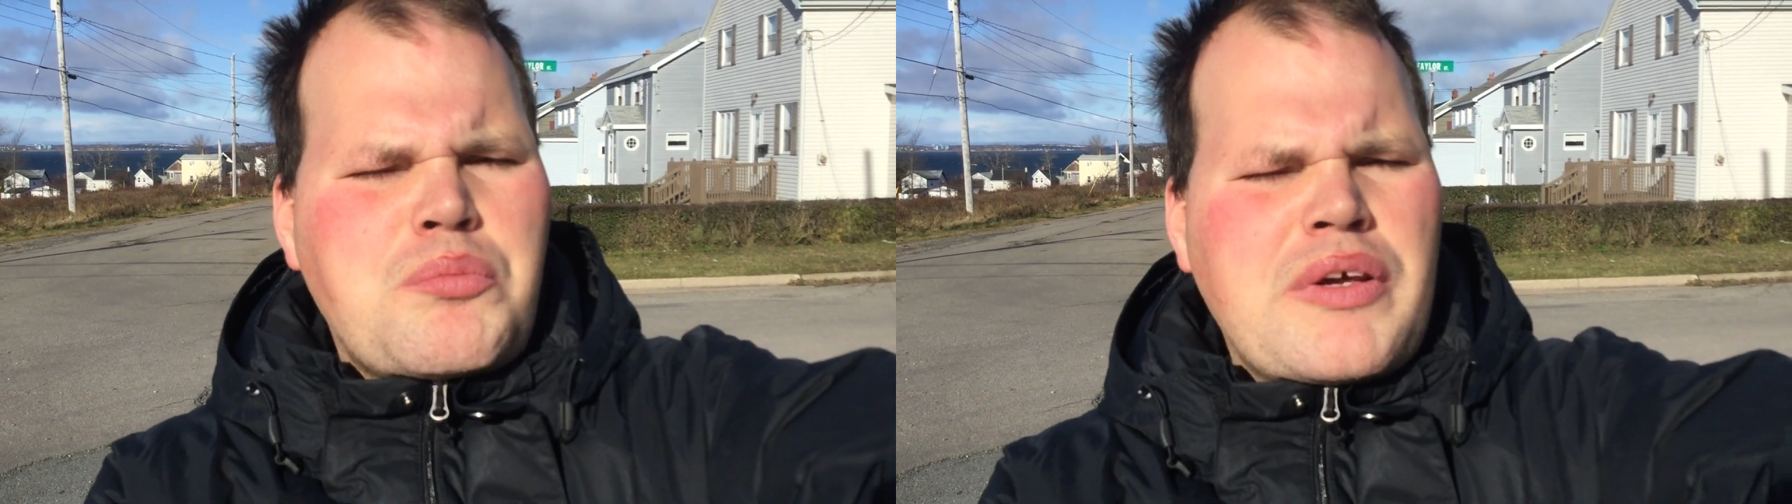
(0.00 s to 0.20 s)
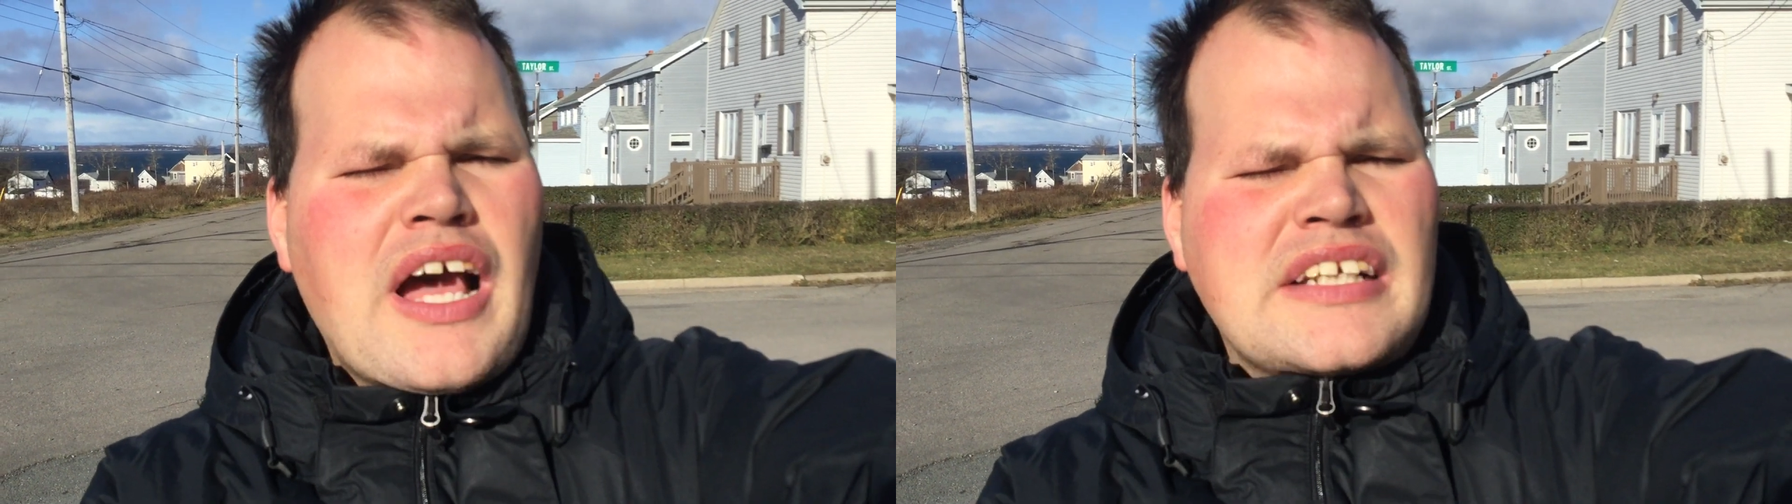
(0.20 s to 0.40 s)

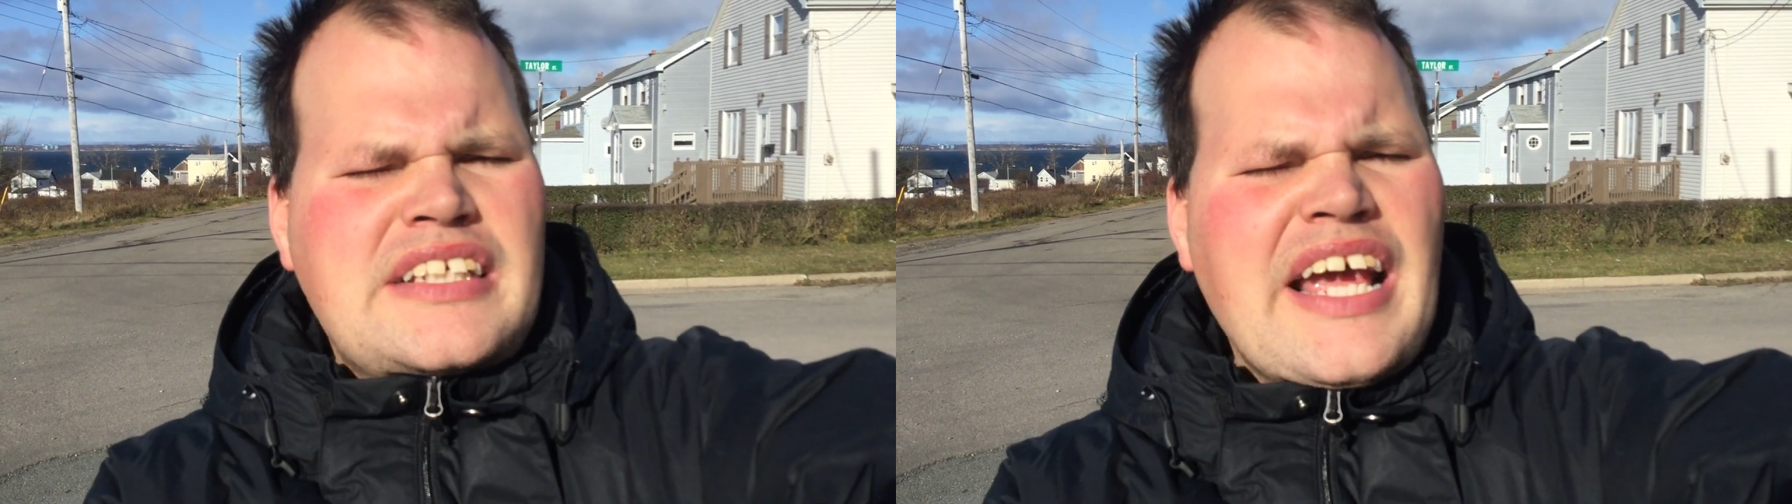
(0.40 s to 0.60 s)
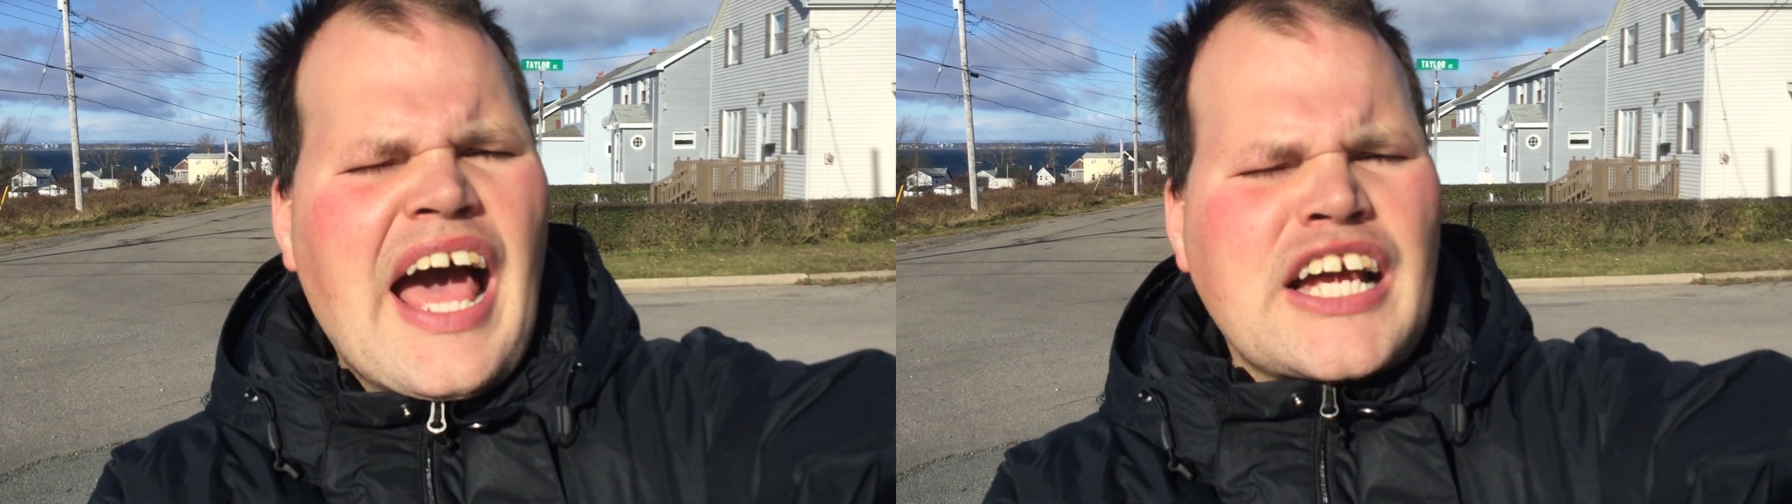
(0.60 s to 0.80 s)

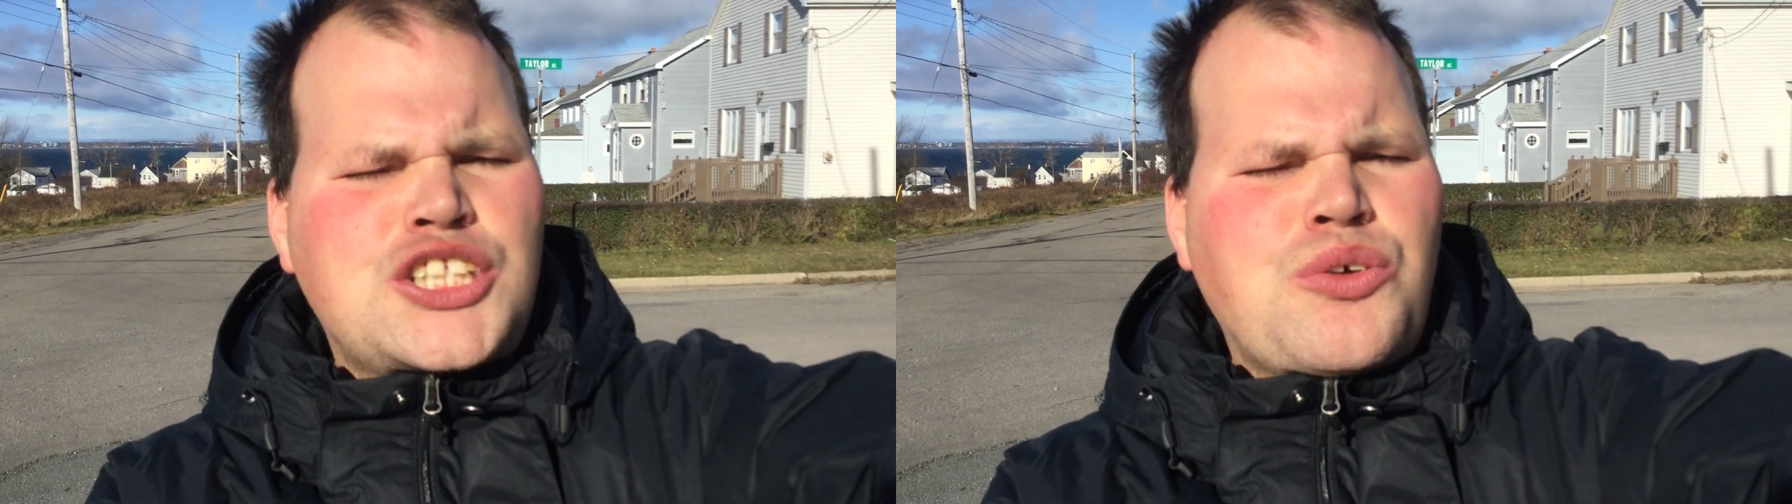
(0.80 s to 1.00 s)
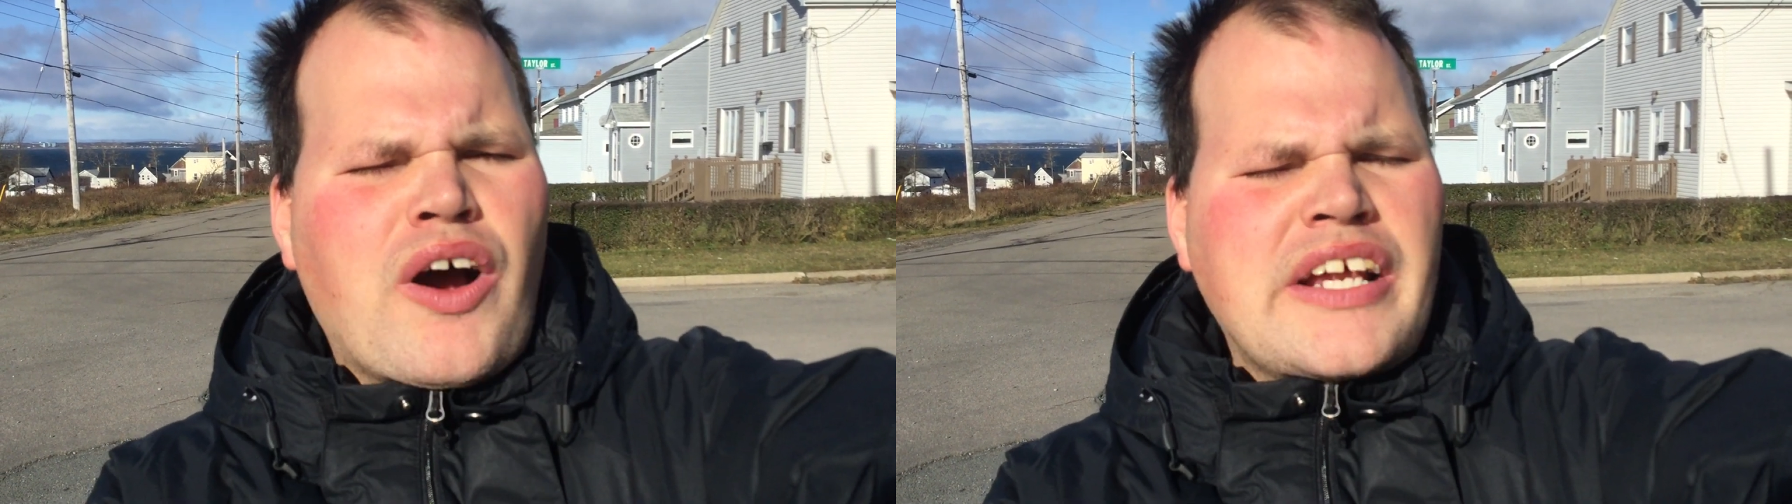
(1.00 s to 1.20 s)
because the
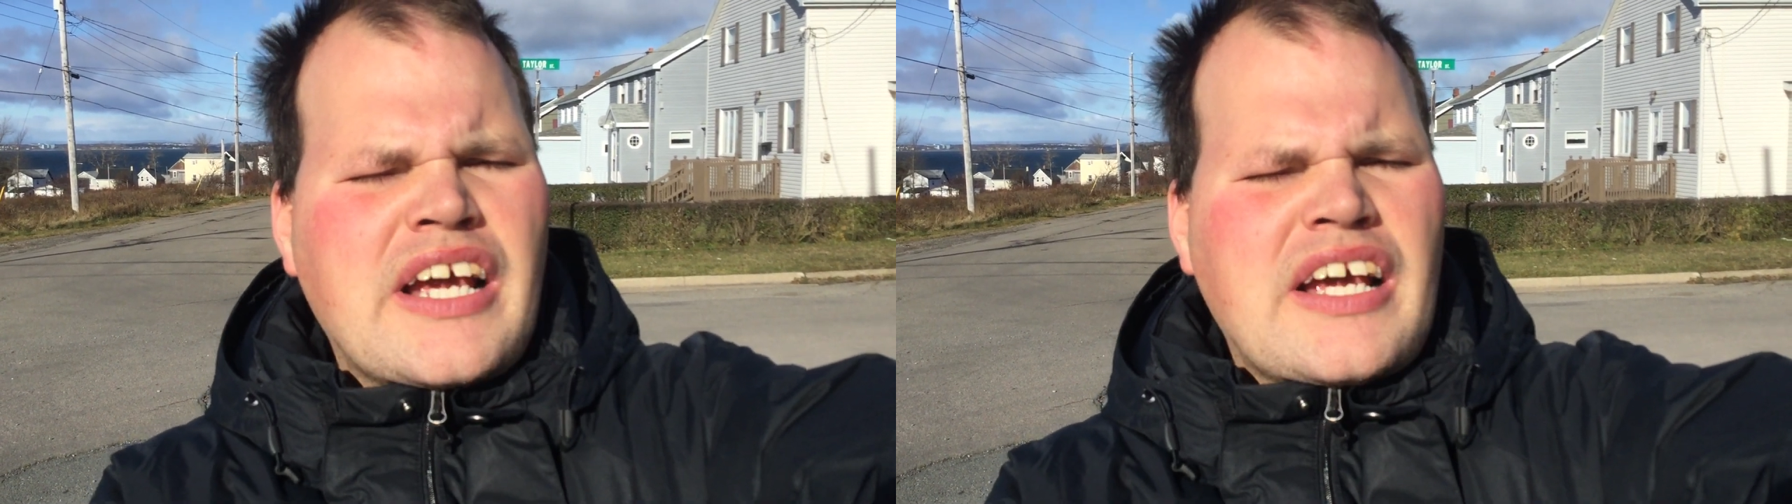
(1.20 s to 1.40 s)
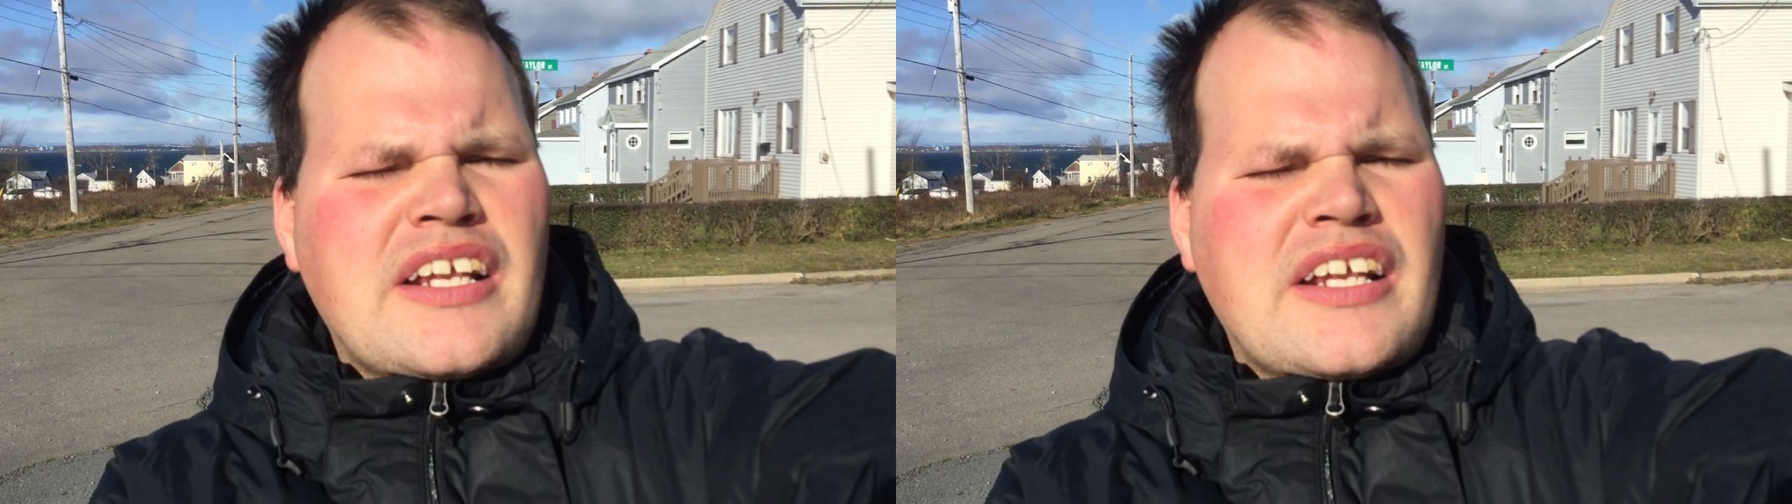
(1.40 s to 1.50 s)
asteroid